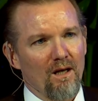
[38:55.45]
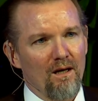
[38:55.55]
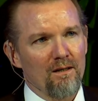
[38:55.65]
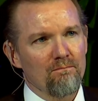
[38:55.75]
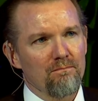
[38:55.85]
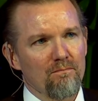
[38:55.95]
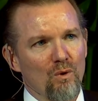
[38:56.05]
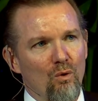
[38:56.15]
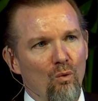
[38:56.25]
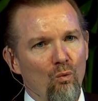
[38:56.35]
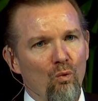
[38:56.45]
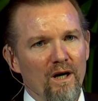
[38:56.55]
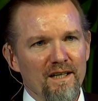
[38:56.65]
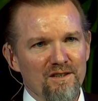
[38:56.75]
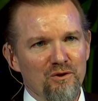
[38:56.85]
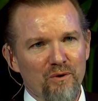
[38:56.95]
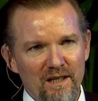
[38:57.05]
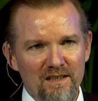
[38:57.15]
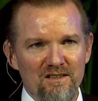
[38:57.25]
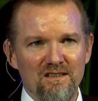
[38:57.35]
Um, what has
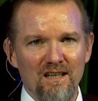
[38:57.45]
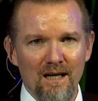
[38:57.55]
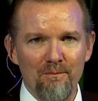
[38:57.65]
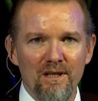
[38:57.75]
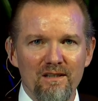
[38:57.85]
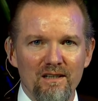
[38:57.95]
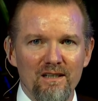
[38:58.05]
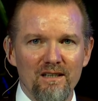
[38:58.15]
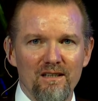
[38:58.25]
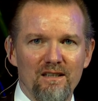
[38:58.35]
created this climate that